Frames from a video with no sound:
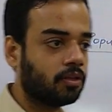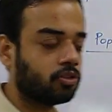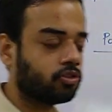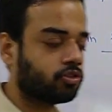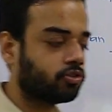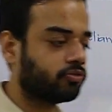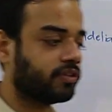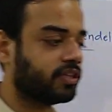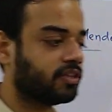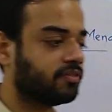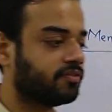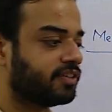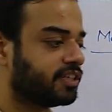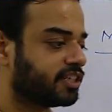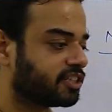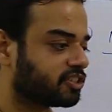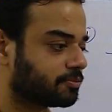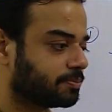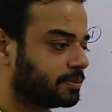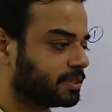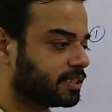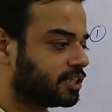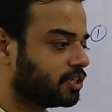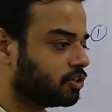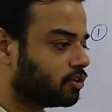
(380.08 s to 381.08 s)
So when we are
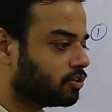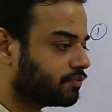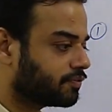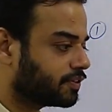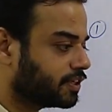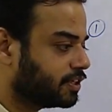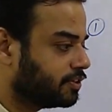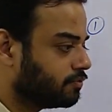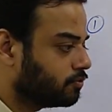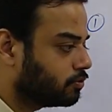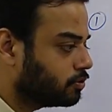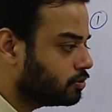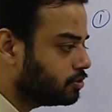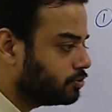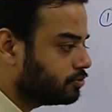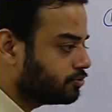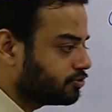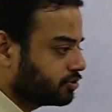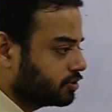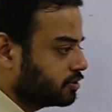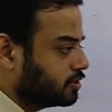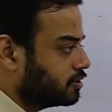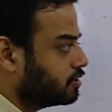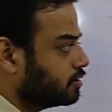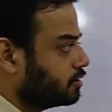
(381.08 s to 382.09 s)
speaking of
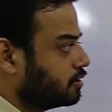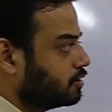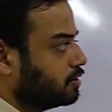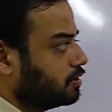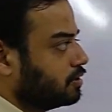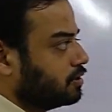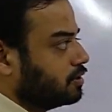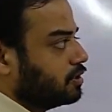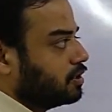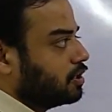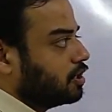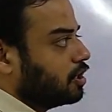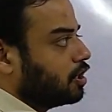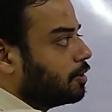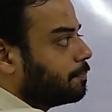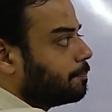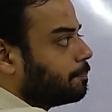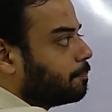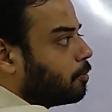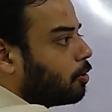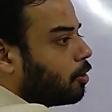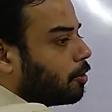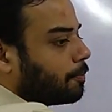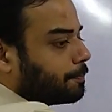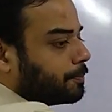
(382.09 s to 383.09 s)
evolution, a
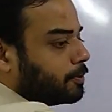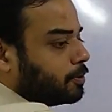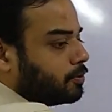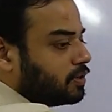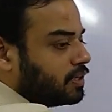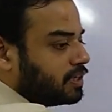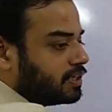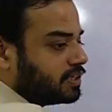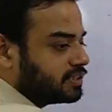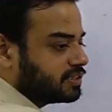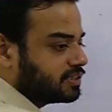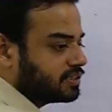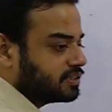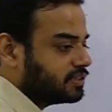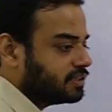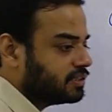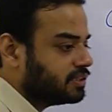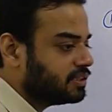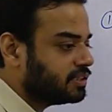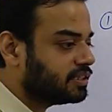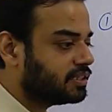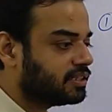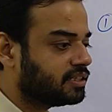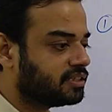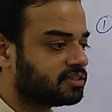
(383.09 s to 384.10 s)

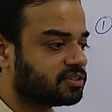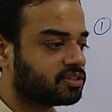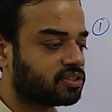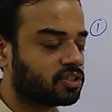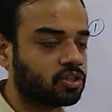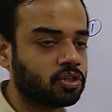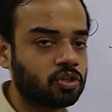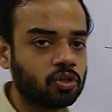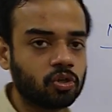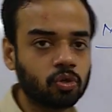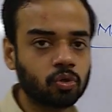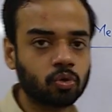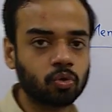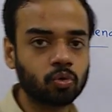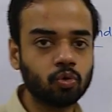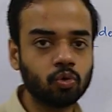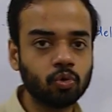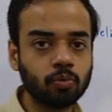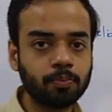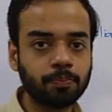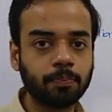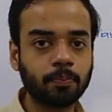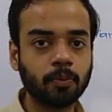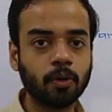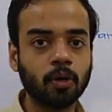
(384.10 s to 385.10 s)
population is a
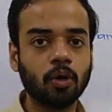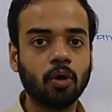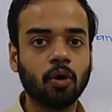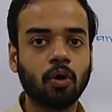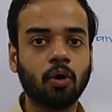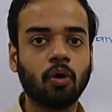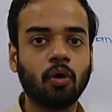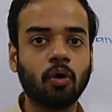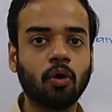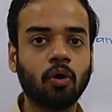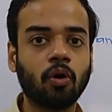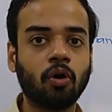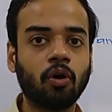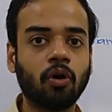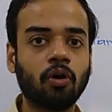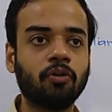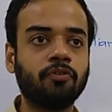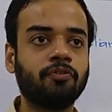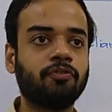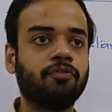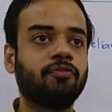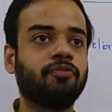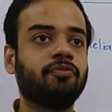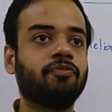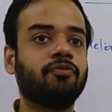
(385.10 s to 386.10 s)
group
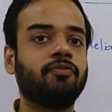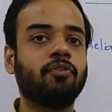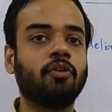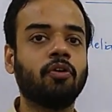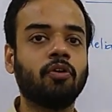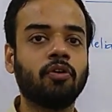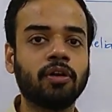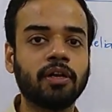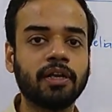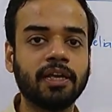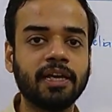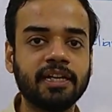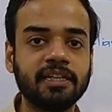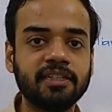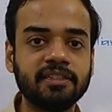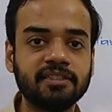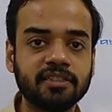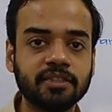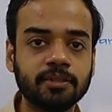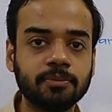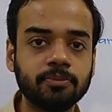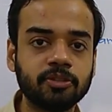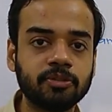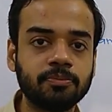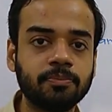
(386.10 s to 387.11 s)
of
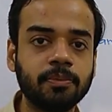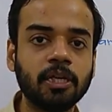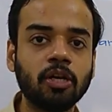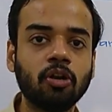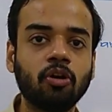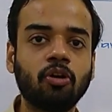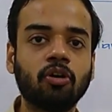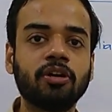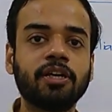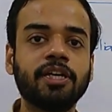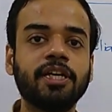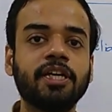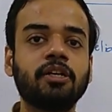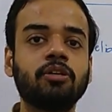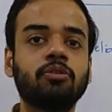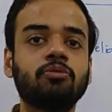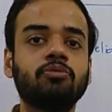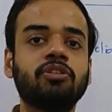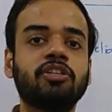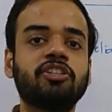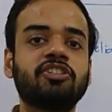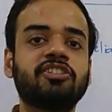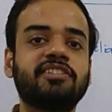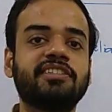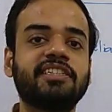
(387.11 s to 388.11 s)
organisms belonging to
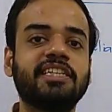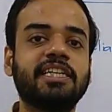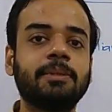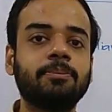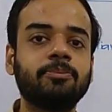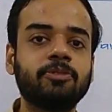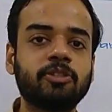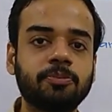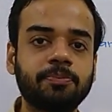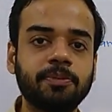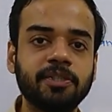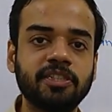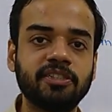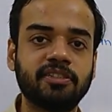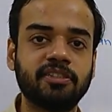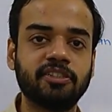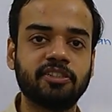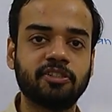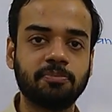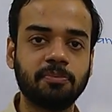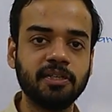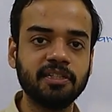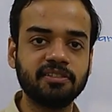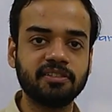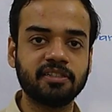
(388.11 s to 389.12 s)
the same species.
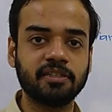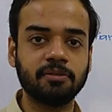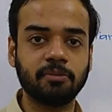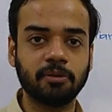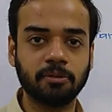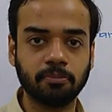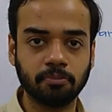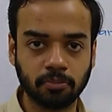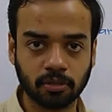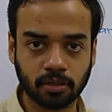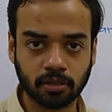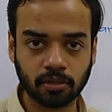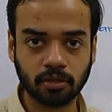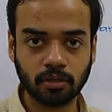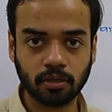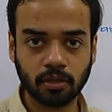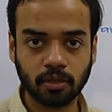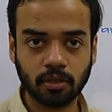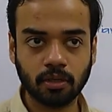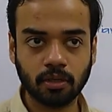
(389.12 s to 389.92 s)
Please remember.